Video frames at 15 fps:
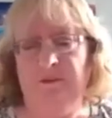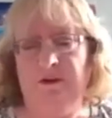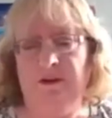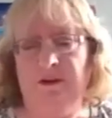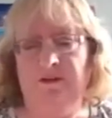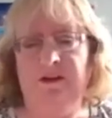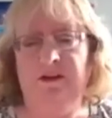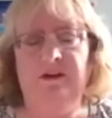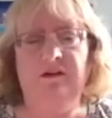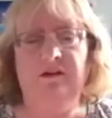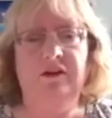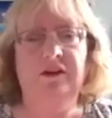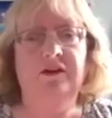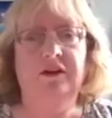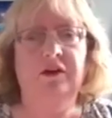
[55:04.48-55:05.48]
put this here
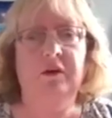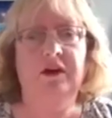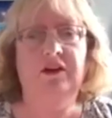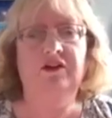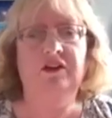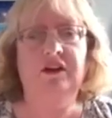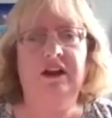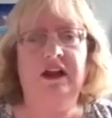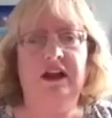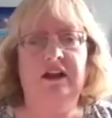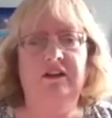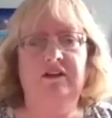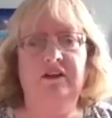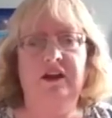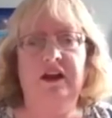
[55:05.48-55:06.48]
on this equation,
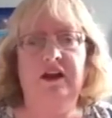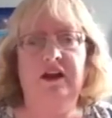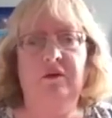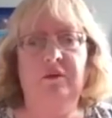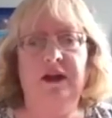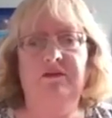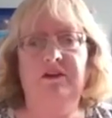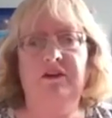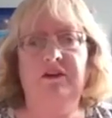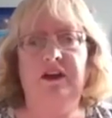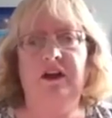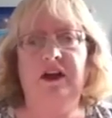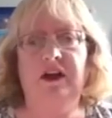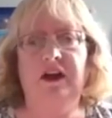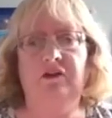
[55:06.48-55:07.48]
and we have to take
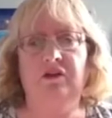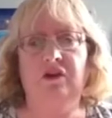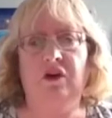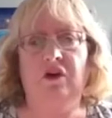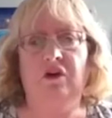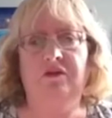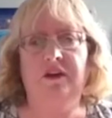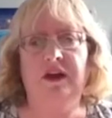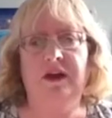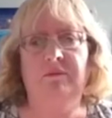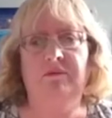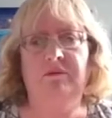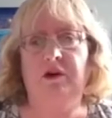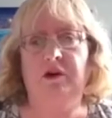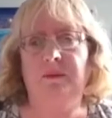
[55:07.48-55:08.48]
account of
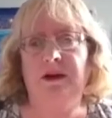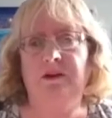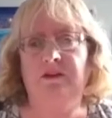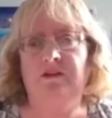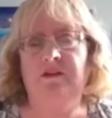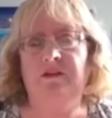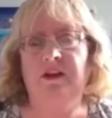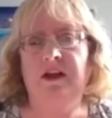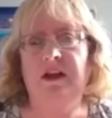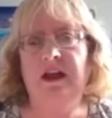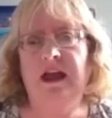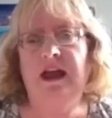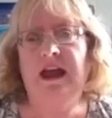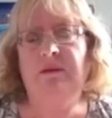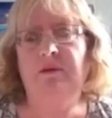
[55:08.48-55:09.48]
dropouts,
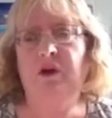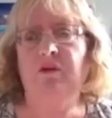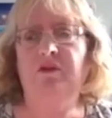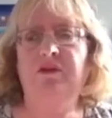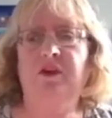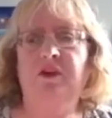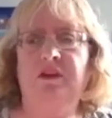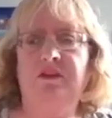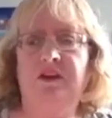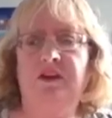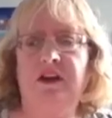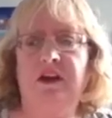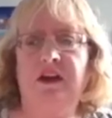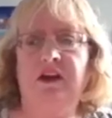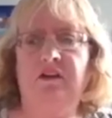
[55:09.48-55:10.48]
and we also have to
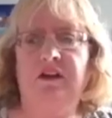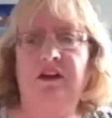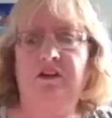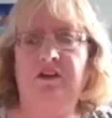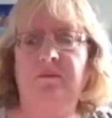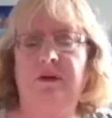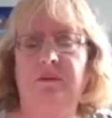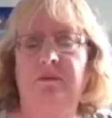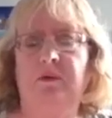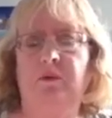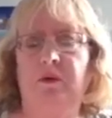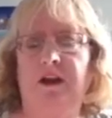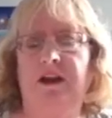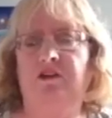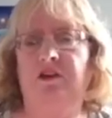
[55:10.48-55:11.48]
take account that some people
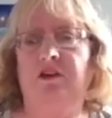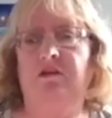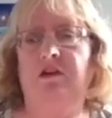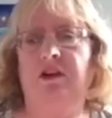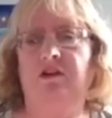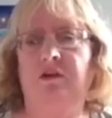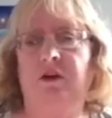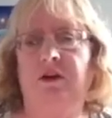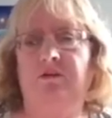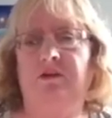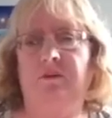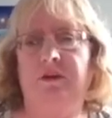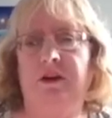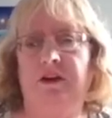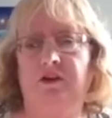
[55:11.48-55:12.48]
will actually graduate
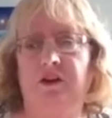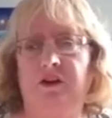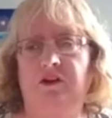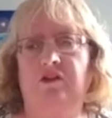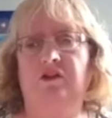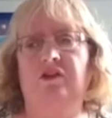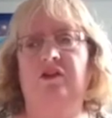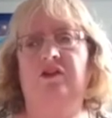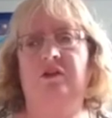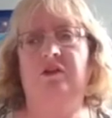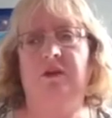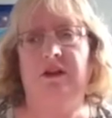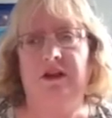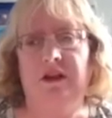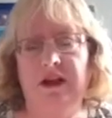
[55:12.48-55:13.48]
from the education system,
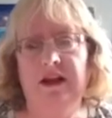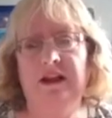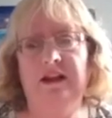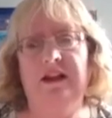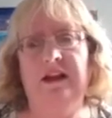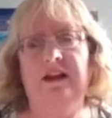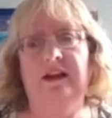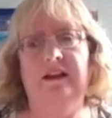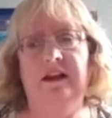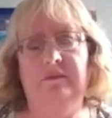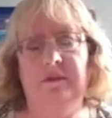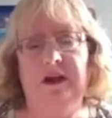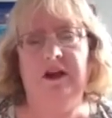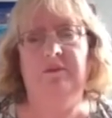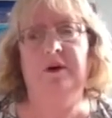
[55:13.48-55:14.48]
and then they
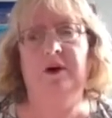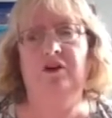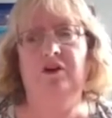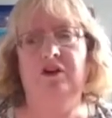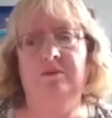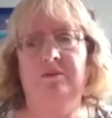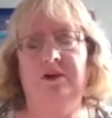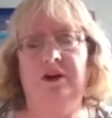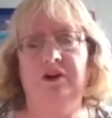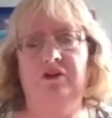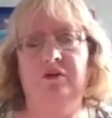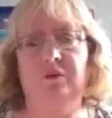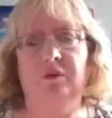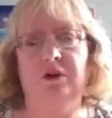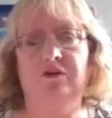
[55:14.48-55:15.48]
become part of the
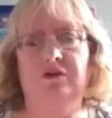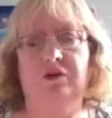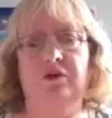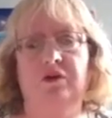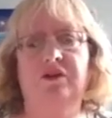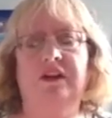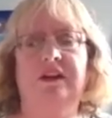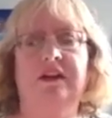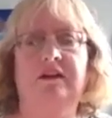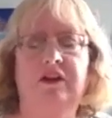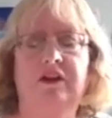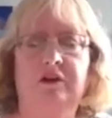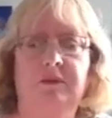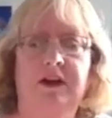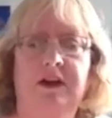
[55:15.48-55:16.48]
productive workforce, and their
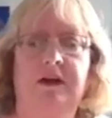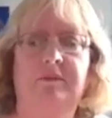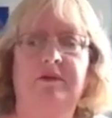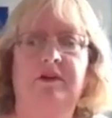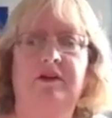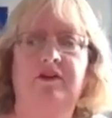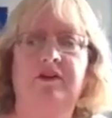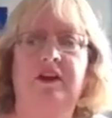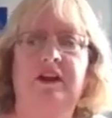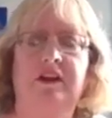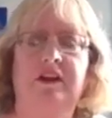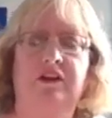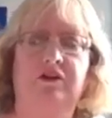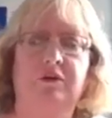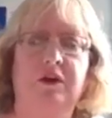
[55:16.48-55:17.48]
human capital is taken
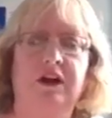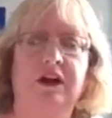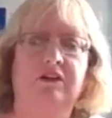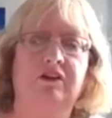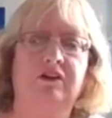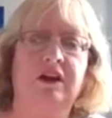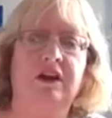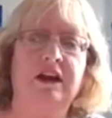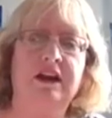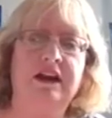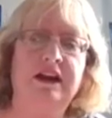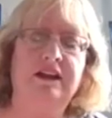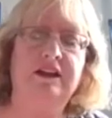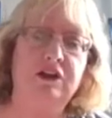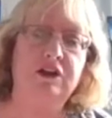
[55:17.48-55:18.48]
into account
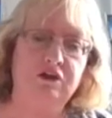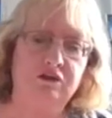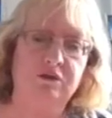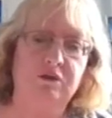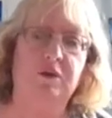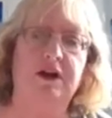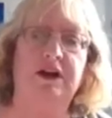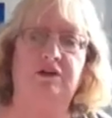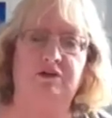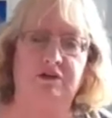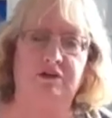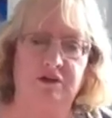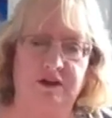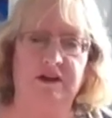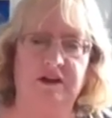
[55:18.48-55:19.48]
in the usual way
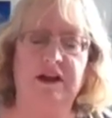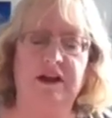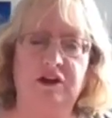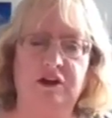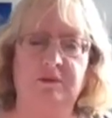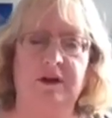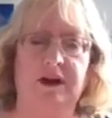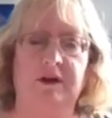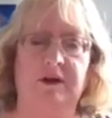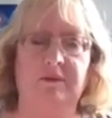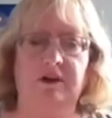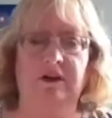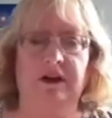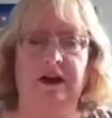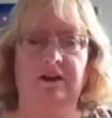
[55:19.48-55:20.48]
through the human
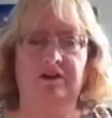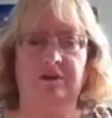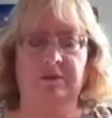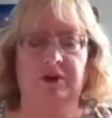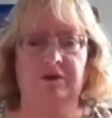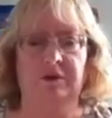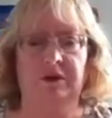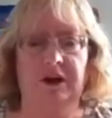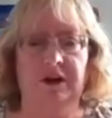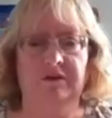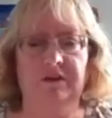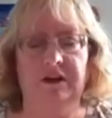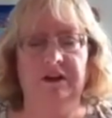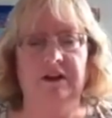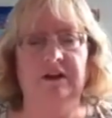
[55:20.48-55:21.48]
capital estimates we have
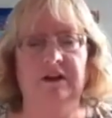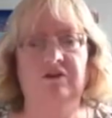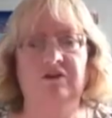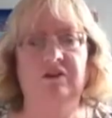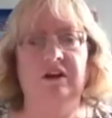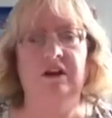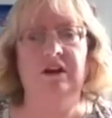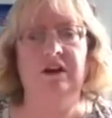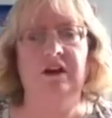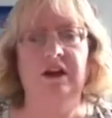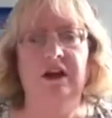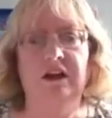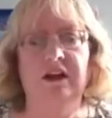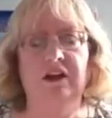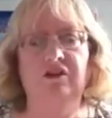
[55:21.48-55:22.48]
in the
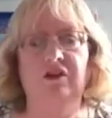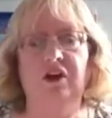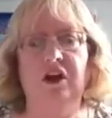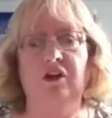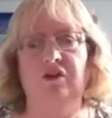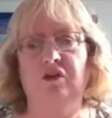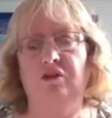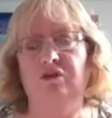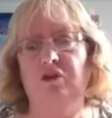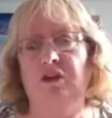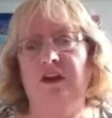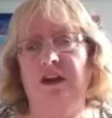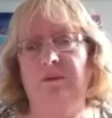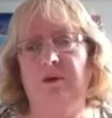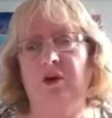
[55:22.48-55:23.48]
national accounts, or through the
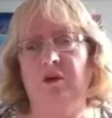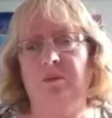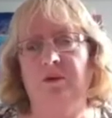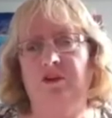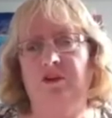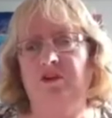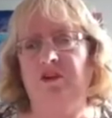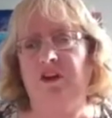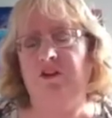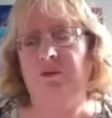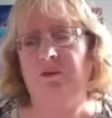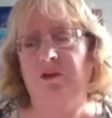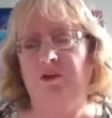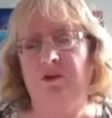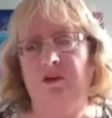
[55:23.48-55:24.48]
labor composition
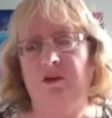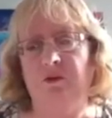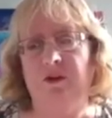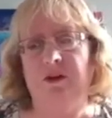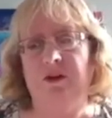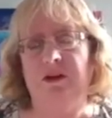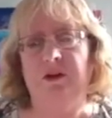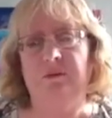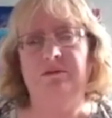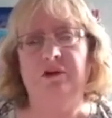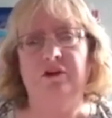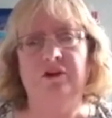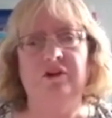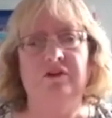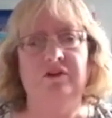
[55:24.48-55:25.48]
estimates we do in the
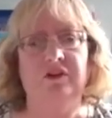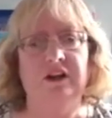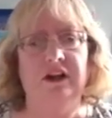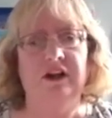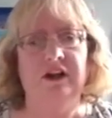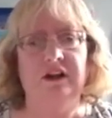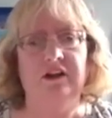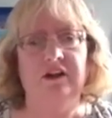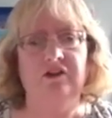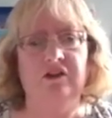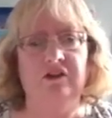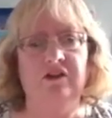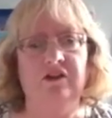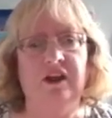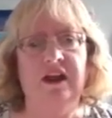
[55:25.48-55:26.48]
productivity
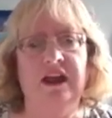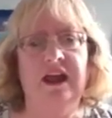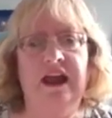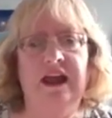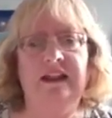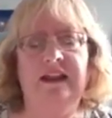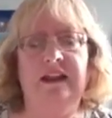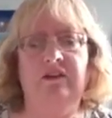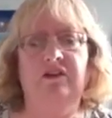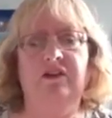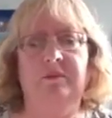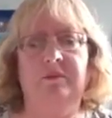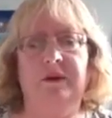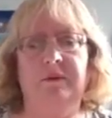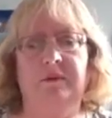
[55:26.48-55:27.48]
calculations. And then there are
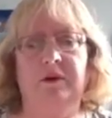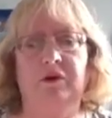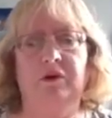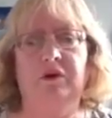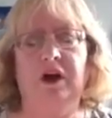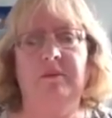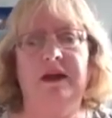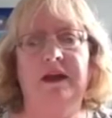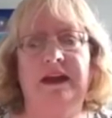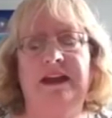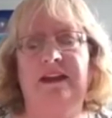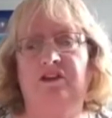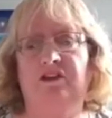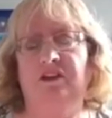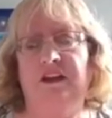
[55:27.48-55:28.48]
some people who come
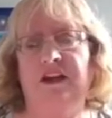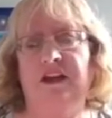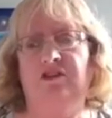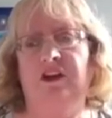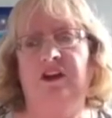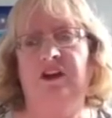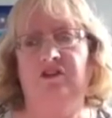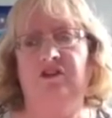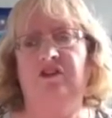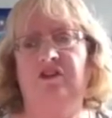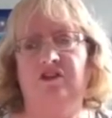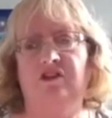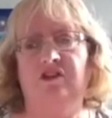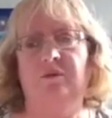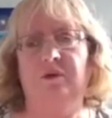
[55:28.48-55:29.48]
into the education
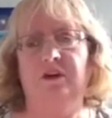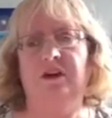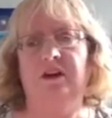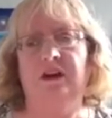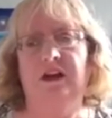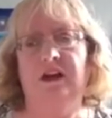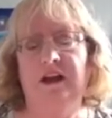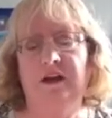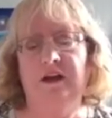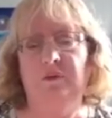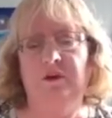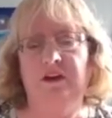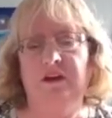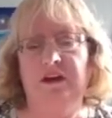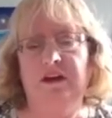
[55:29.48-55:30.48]
system
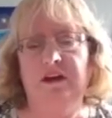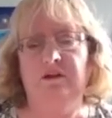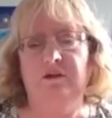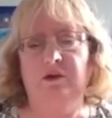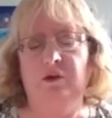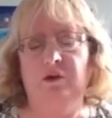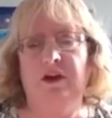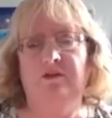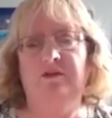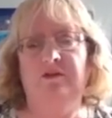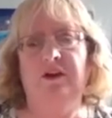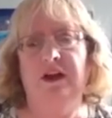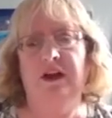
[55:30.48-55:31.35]
within a year, who have